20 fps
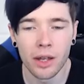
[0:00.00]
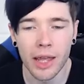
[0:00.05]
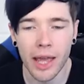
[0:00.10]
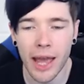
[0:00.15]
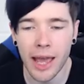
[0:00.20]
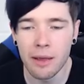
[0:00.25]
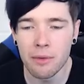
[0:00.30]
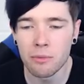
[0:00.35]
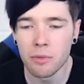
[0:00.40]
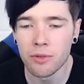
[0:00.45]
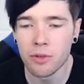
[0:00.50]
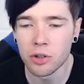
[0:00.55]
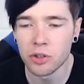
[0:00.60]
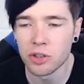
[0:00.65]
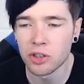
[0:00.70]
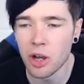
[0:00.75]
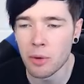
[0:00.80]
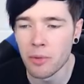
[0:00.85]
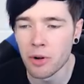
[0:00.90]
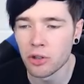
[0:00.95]
Okay, we've got
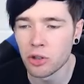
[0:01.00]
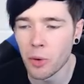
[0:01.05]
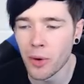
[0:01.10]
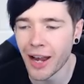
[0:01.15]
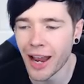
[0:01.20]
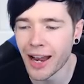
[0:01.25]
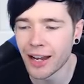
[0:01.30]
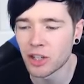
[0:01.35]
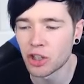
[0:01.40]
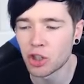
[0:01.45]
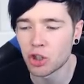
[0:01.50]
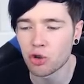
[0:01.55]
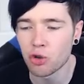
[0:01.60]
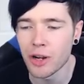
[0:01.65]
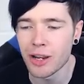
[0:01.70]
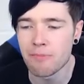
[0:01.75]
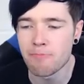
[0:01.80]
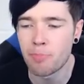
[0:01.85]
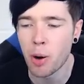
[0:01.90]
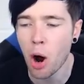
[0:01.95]
someone doing
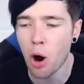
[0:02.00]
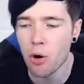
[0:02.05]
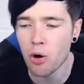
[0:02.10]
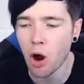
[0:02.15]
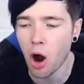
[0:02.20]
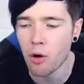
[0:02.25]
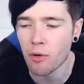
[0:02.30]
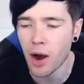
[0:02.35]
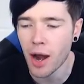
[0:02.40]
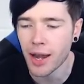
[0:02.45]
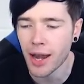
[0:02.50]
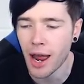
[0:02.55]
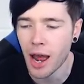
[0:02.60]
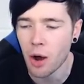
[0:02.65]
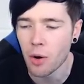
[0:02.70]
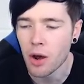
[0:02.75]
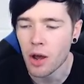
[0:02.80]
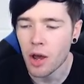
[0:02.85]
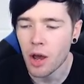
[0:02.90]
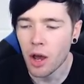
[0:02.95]
extreme pogo right
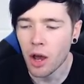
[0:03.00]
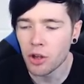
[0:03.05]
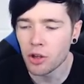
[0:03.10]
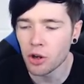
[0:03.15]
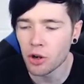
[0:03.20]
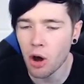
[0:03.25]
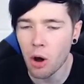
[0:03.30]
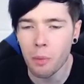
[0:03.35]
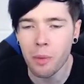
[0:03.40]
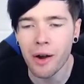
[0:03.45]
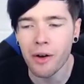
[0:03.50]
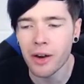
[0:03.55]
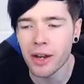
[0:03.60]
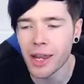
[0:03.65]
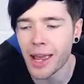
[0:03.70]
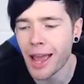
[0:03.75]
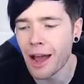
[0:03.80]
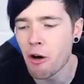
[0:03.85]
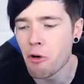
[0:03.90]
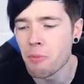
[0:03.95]
now. You're not
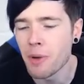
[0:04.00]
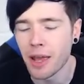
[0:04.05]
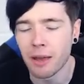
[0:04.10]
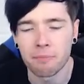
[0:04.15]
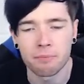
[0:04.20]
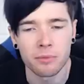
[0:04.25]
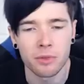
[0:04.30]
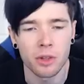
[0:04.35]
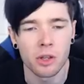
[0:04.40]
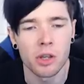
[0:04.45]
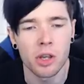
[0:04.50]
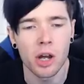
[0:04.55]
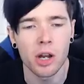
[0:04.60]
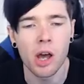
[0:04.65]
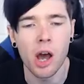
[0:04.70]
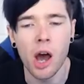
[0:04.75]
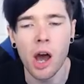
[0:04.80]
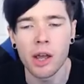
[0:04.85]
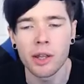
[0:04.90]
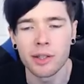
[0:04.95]
wearing your helmet. You're
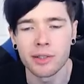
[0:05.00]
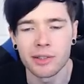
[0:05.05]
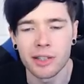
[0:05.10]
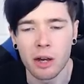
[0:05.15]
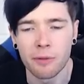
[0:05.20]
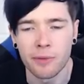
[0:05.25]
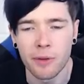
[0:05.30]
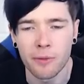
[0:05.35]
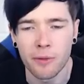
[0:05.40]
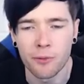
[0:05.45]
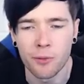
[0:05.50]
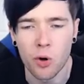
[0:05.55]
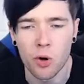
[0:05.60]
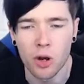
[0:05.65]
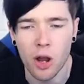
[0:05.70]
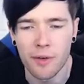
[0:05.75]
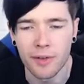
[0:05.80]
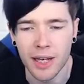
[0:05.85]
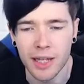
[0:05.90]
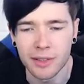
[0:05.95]
gonna hurt yourself if you
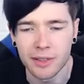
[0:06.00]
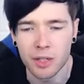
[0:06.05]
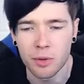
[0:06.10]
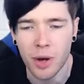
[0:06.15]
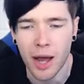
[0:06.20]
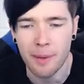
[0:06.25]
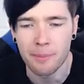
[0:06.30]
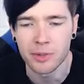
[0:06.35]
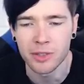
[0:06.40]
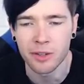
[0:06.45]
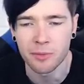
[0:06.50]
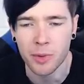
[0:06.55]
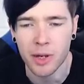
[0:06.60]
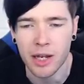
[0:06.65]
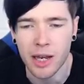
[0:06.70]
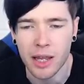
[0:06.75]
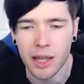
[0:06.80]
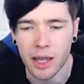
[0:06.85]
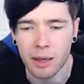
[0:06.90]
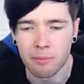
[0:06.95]
fall over. Let's see what happens if we
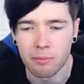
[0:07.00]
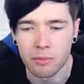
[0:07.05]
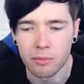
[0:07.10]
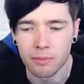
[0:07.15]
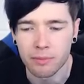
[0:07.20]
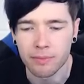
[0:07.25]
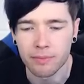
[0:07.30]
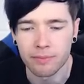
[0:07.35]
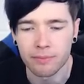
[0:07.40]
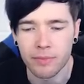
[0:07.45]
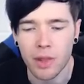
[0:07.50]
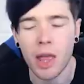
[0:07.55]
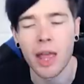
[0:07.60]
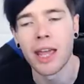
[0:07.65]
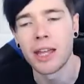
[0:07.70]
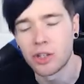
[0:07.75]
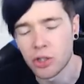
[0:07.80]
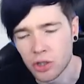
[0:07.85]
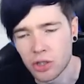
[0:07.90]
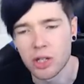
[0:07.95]
click him.
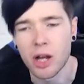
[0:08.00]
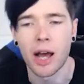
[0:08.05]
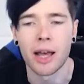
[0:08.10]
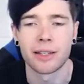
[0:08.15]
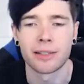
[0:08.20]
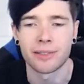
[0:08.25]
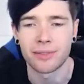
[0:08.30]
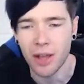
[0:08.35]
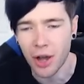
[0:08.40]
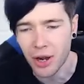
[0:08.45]
He just dies.